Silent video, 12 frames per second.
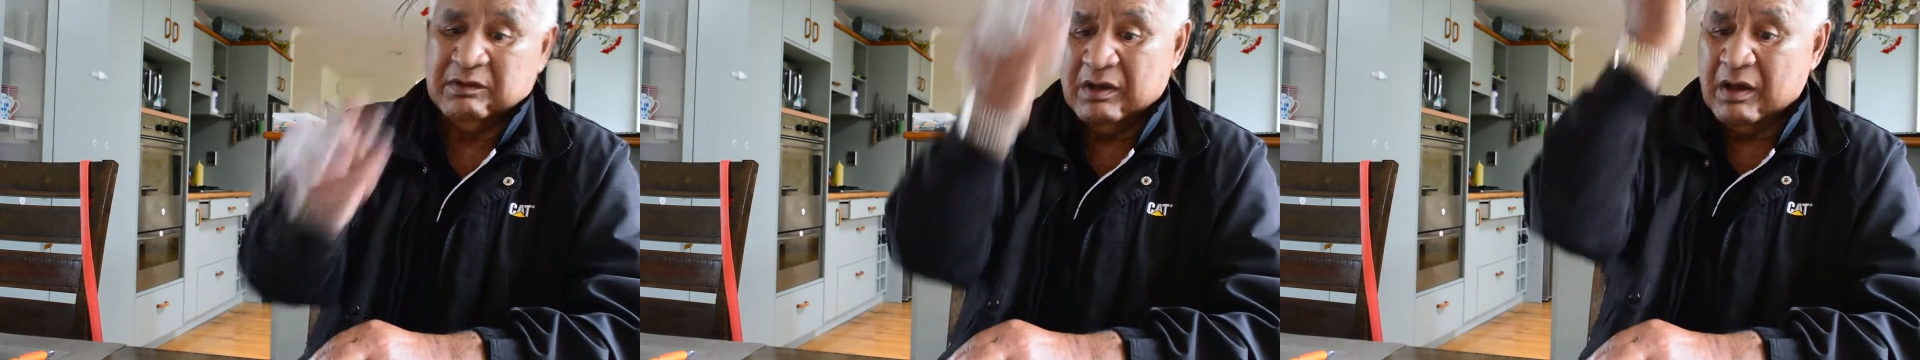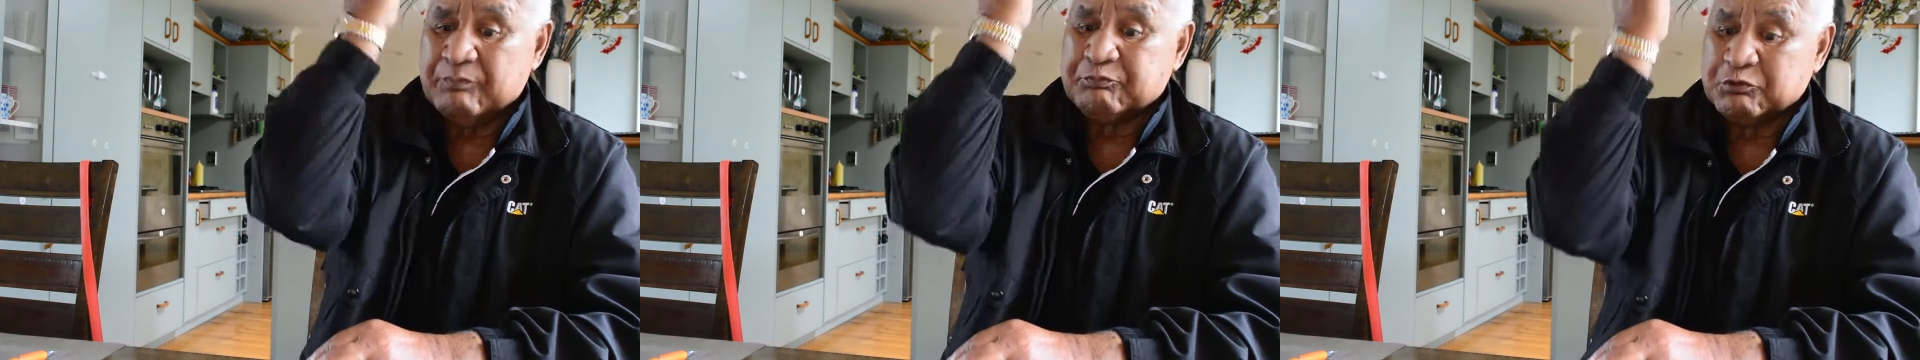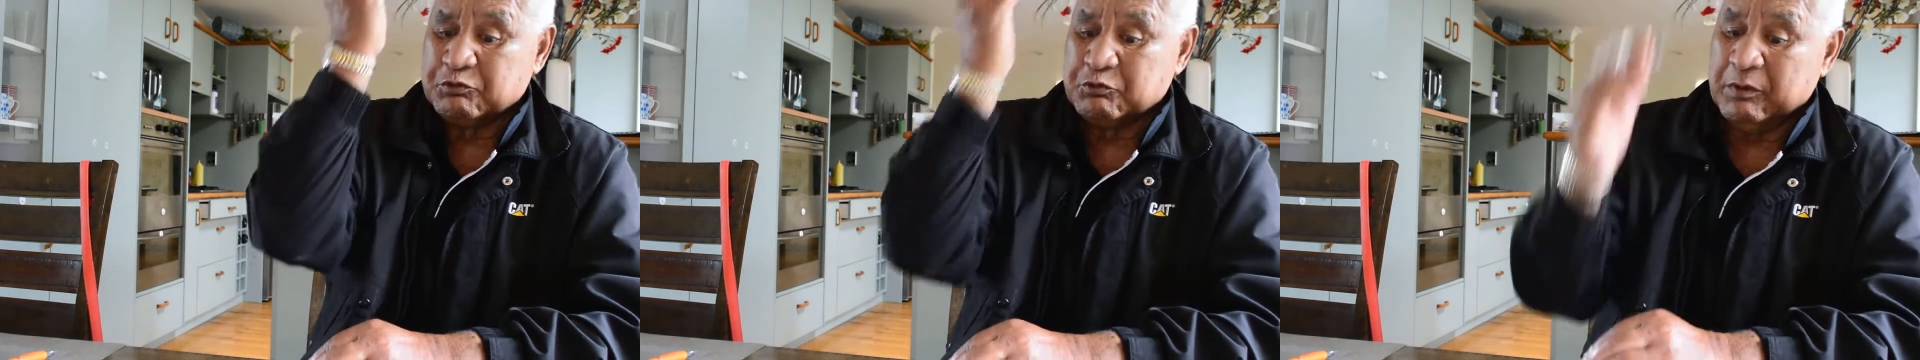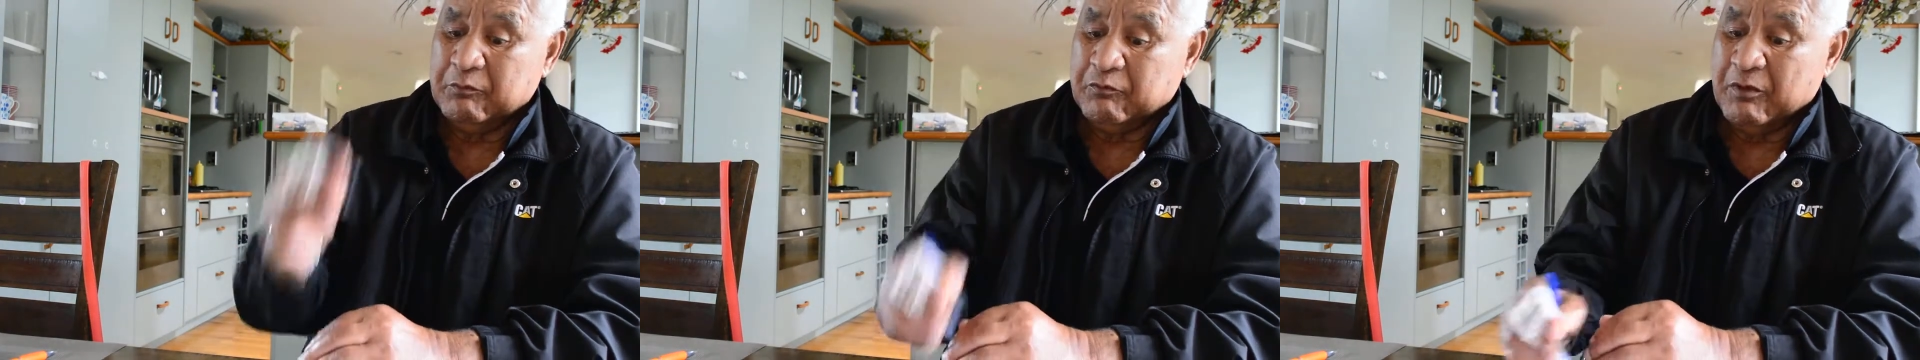
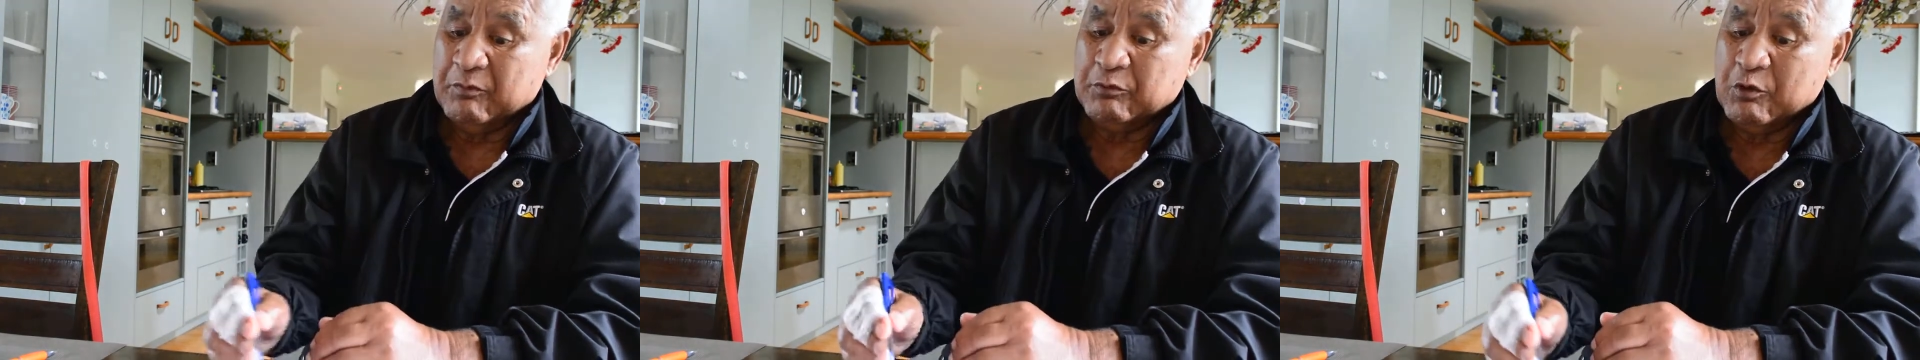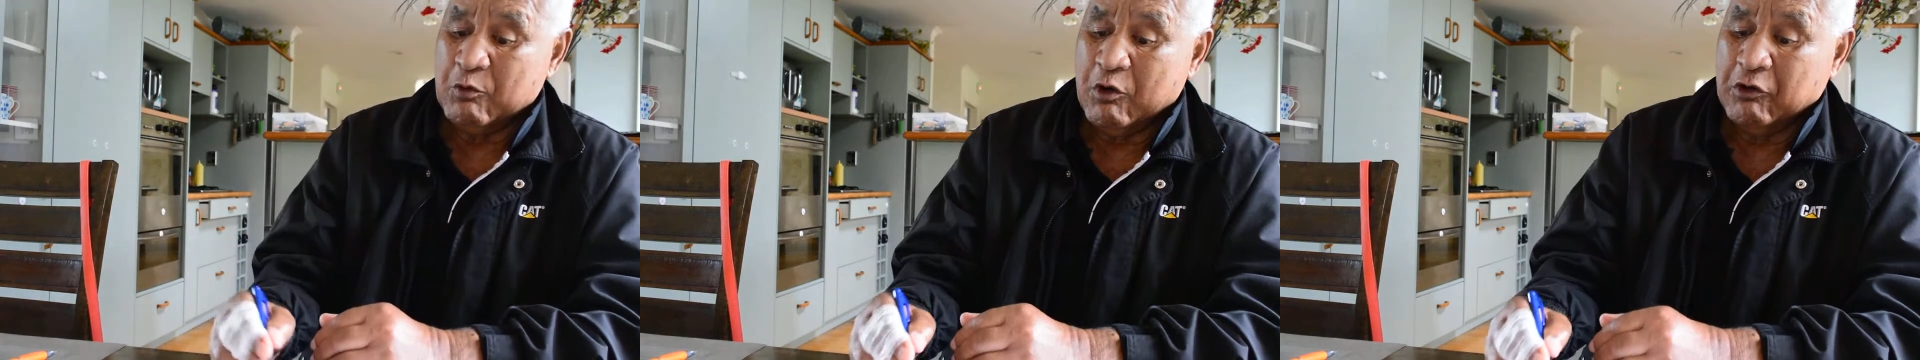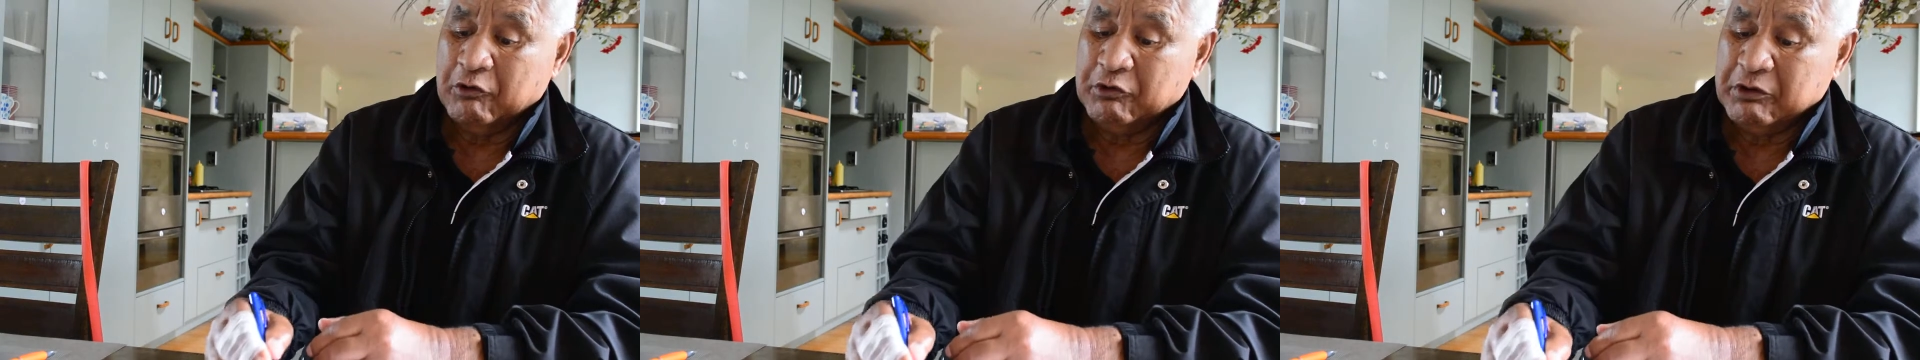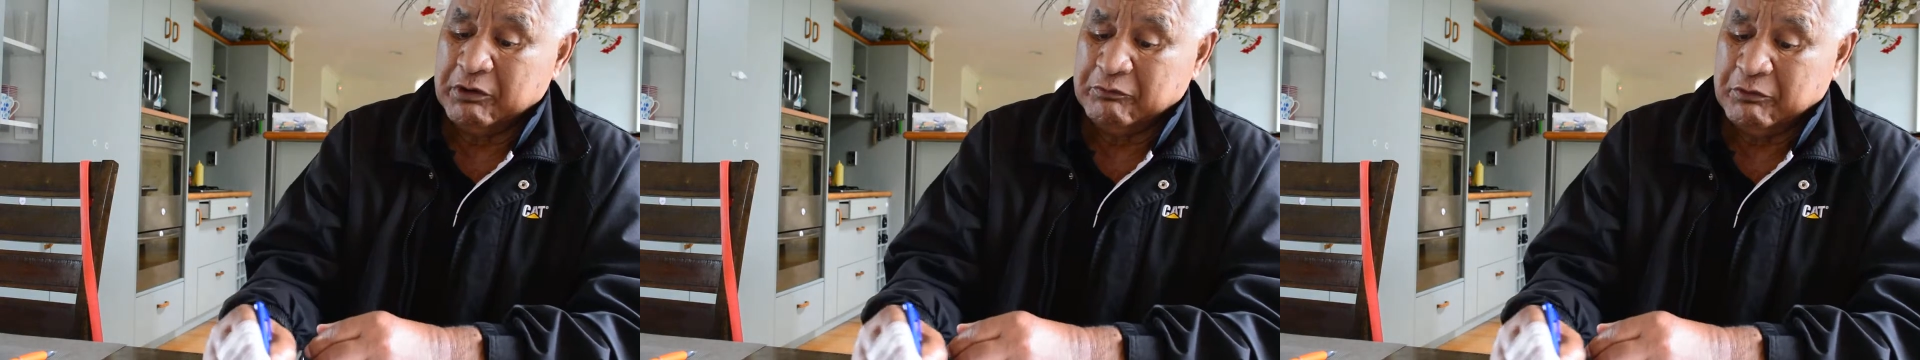upstream from the
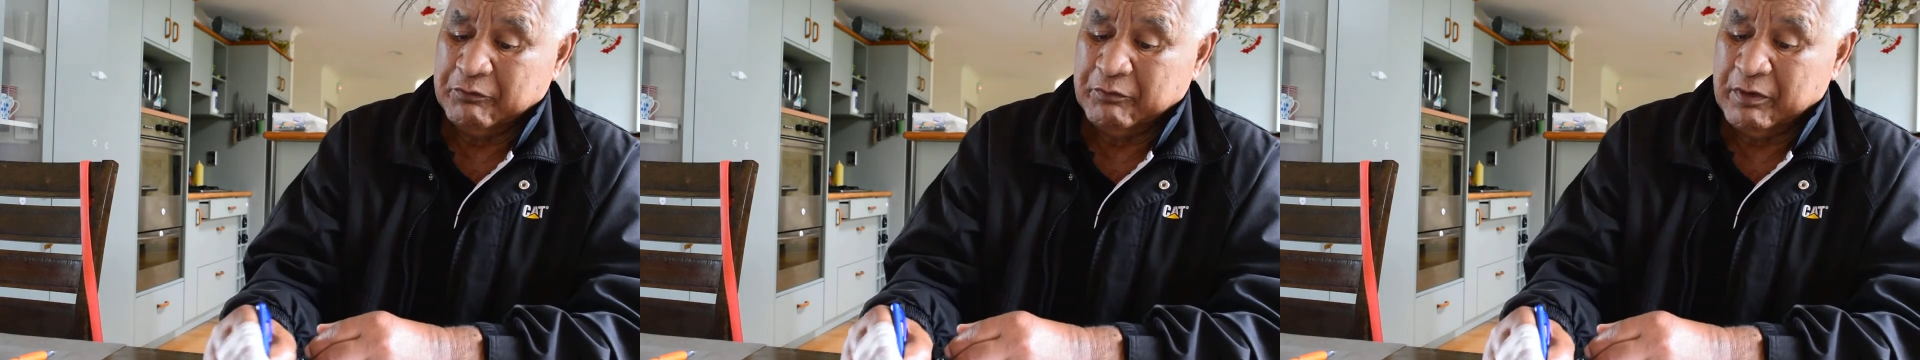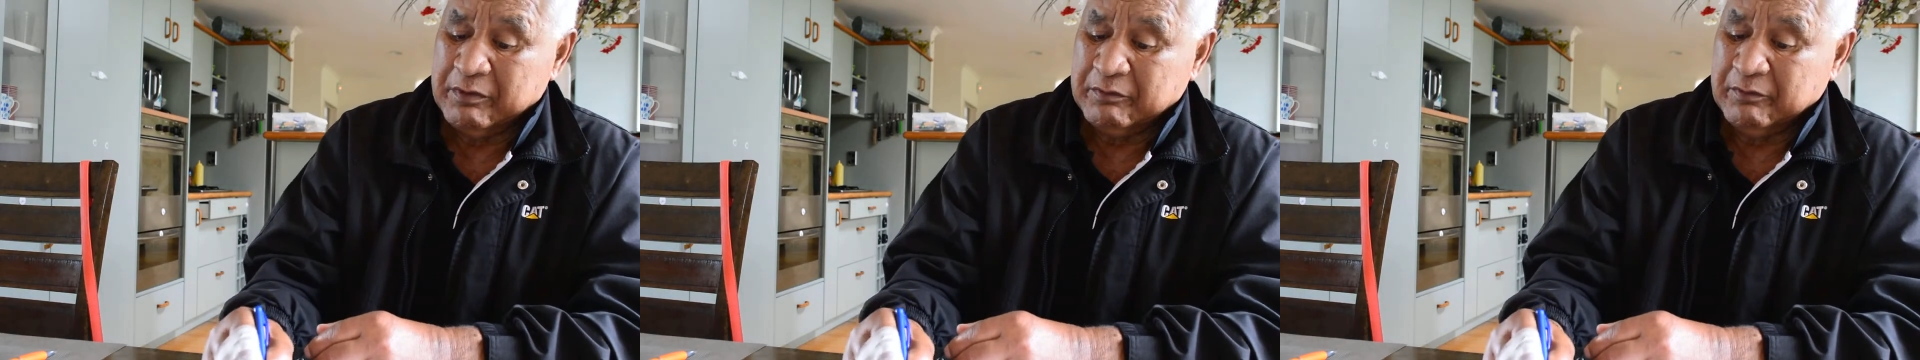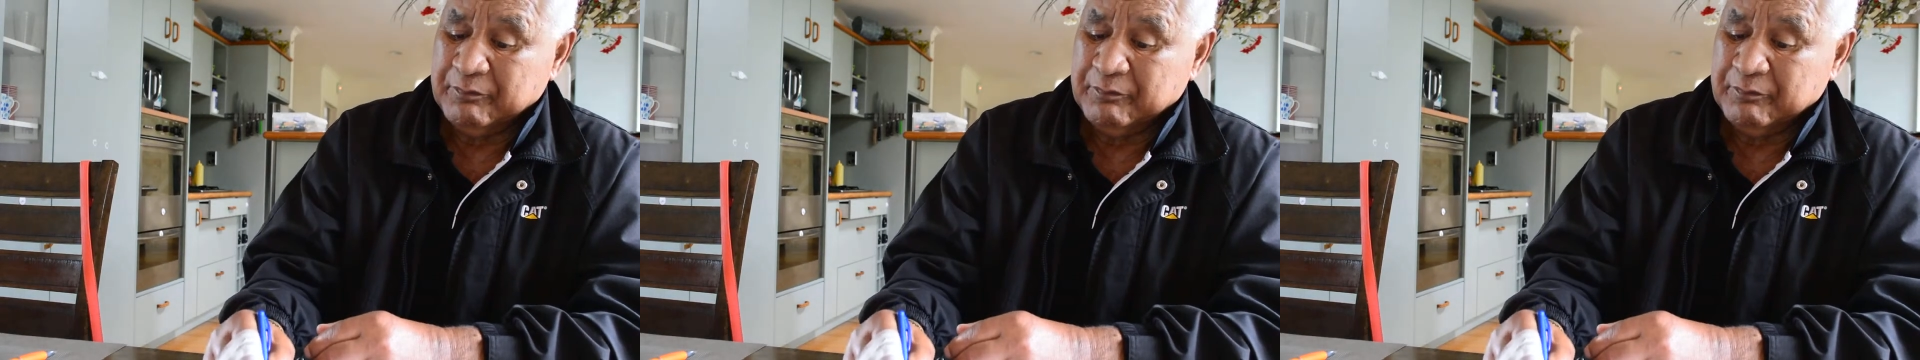Wanganui River,